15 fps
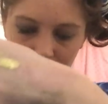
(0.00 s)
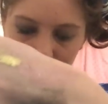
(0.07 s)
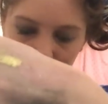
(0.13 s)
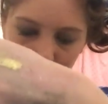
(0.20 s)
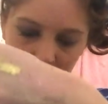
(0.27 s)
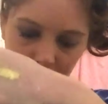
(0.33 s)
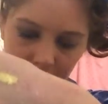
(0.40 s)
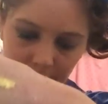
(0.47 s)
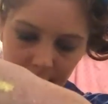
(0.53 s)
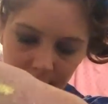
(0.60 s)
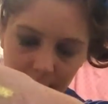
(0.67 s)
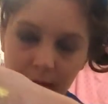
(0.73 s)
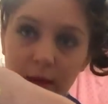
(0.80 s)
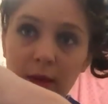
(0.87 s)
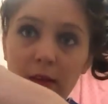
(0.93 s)
is
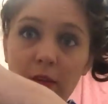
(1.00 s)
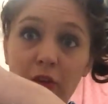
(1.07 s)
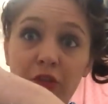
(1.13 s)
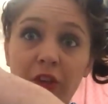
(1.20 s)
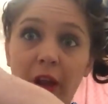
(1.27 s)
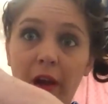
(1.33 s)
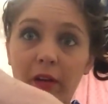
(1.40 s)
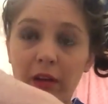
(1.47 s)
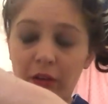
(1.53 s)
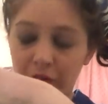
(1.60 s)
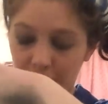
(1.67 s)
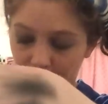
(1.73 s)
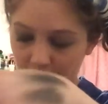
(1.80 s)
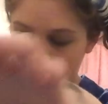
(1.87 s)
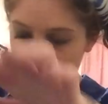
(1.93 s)
the
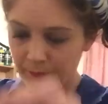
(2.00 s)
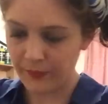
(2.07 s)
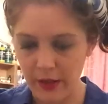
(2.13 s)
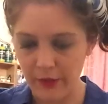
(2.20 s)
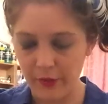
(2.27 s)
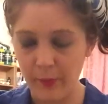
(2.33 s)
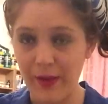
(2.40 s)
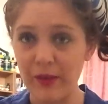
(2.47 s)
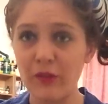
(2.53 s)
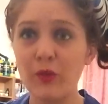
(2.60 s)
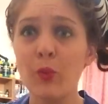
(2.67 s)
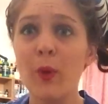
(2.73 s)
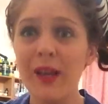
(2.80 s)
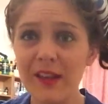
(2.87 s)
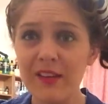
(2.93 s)
Cherish. There's about
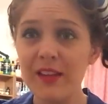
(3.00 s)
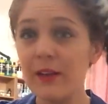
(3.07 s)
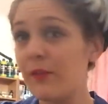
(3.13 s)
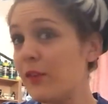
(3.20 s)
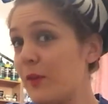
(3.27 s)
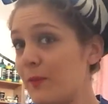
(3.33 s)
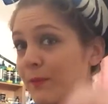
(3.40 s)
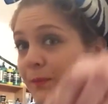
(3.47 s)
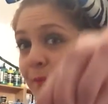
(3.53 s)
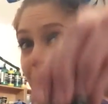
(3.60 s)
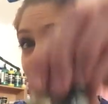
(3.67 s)
20 of them